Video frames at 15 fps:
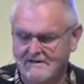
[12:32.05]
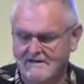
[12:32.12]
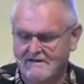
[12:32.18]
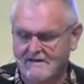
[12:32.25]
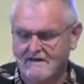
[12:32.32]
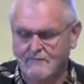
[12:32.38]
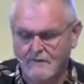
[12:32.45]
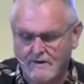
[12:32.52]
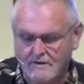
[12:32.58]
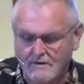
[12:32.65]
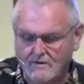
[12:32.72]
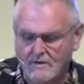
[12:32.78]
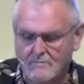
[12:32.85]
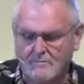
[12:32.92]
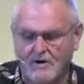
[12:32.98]
if we can
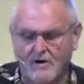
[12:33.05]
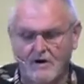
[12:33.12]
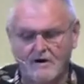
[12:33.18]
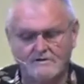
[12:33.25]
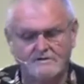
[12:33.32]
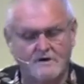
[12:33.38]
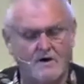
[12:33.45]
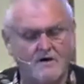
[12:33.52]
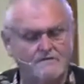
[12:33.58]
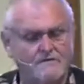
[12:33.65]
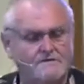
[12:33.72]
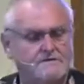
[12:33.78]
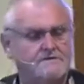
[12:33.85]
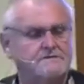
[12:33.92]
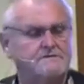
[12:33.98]
only pause often
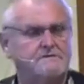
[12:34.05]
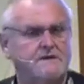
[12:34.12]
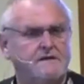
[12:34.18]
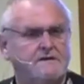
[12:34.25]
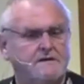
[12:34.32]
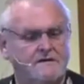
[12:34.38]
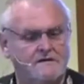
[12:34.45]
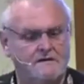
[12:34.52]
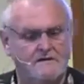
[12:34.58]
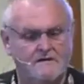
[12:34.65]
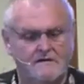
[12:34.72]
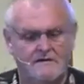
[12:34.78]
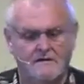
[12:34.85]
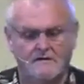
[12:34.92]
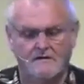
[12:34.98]
to seek
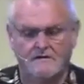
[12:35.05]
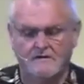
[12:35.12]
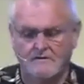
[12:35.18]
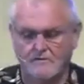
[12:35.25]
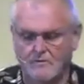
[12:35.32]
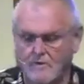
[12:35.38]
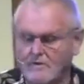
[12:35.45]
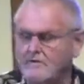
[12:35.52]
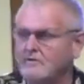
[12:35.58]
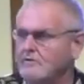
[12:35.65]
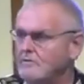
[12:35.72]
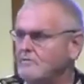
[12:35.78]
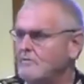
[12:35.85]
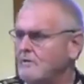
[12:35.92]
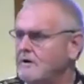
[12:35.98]
the one
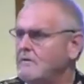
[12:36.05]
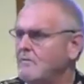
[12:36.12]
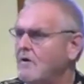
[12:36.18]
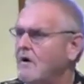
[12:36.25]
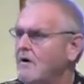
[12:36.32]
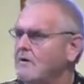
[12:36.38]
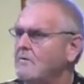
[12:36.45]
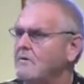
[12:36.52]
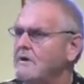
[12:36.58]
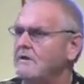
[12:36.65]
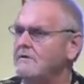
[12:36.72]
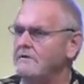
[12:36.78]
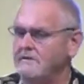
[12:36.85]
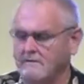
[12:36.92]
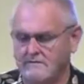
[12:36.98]
whom we walk
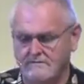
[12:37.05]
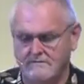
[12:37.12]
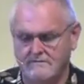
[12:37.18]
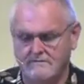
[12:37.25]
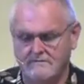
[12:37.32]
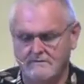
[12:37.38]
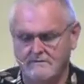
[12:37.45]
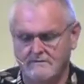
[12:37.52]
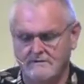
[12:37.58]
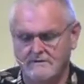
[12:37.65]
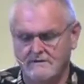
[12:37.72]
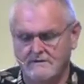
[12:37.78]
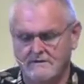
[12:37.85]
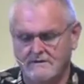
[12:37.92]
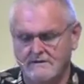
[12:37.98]
with.
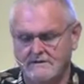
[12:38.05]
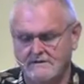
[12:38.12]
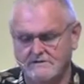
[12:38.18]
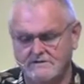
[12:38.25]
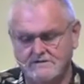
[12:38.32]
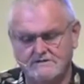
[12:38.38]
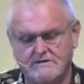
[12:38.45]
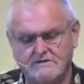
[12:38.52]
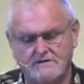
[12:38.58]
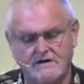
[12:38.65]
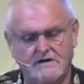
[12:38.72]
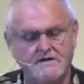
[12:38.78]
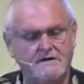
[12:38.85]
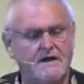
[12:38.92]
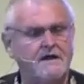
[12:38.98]
Jesus
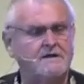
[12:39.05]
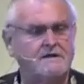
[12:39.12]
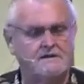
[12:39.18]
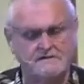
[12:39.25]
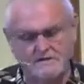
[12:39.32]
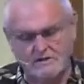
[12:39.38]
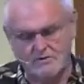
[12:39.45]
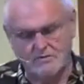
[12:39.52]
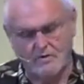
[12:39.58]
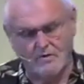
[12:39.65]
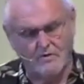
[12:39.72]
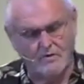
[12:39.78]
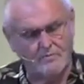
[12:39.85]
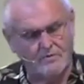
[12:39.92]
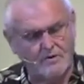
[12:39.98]
needed that
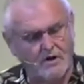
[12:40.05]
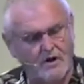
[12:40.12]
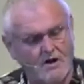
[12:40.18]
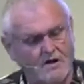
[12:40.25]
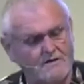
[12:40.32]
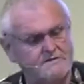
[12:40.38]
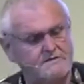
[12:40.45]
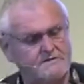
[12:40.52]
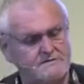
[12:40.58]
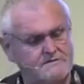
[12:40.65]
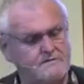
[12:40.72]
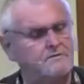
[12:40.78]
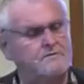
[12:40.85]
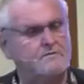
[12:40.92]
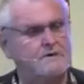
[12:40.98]
continual pause, and
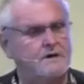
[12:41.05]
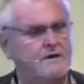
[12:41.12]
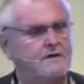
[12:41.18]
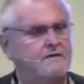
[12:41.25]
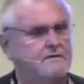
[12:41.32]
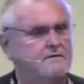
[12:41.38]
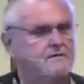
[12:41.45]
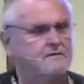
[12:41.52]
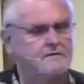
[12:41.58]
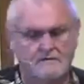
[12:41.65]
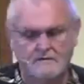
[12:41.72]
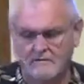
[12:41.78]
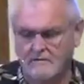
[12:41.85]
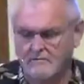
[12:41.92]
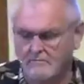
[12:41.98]
so do we.
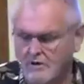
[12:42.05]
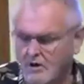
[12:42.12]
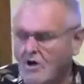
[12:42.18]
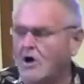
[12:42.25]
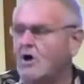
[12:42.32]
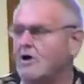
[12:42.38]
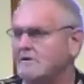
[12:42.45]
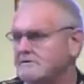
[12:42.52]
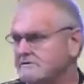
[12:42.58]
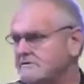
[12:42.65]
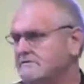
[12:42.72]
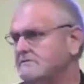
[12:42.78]
Pause.